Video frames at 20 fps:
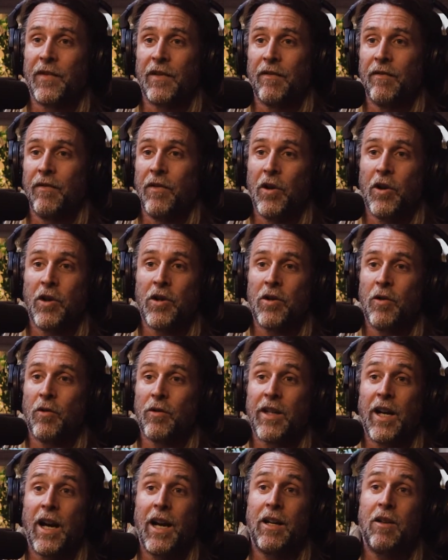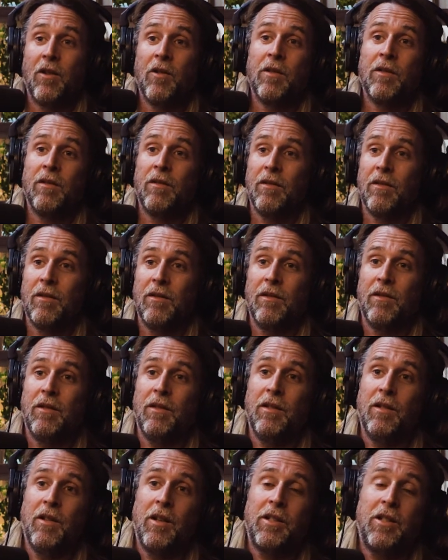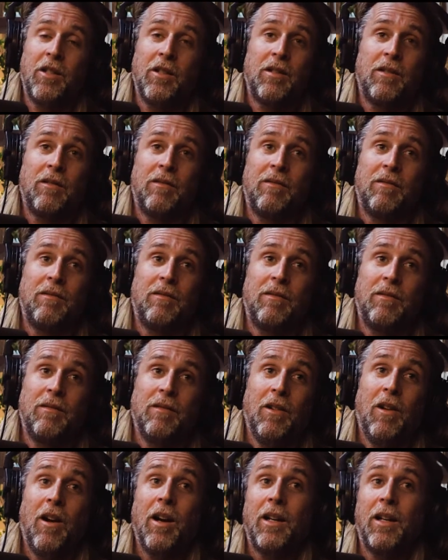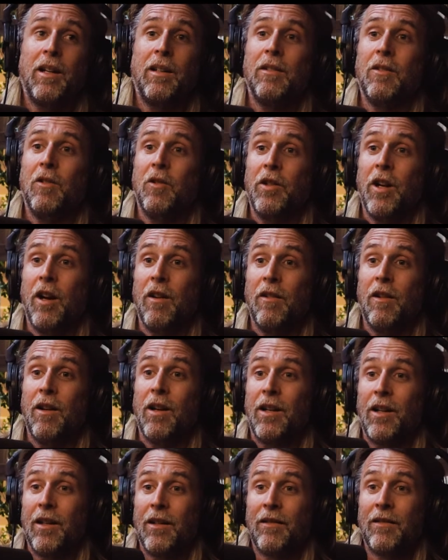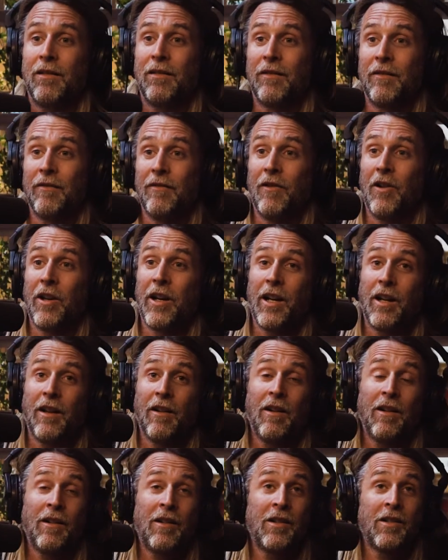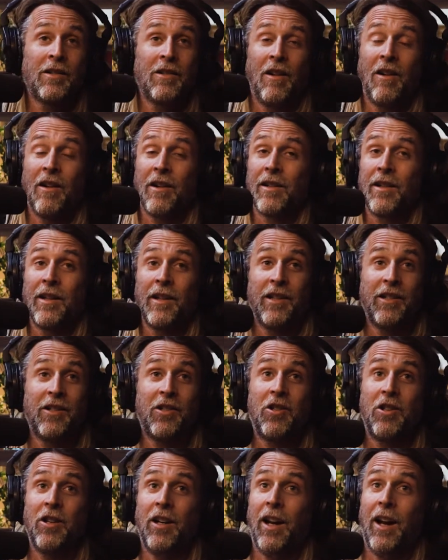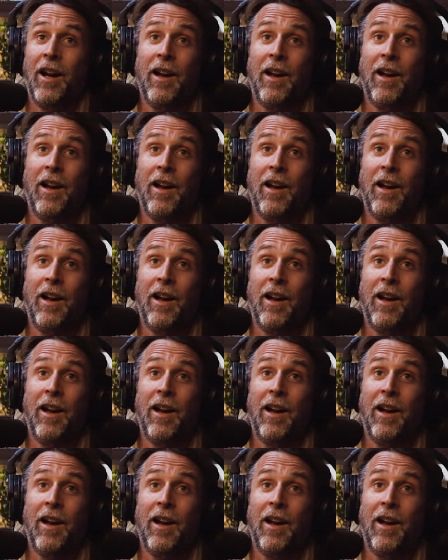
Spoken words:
version or take on, like, just like it or don't like it. Why don't you like it? Because I just think it's shit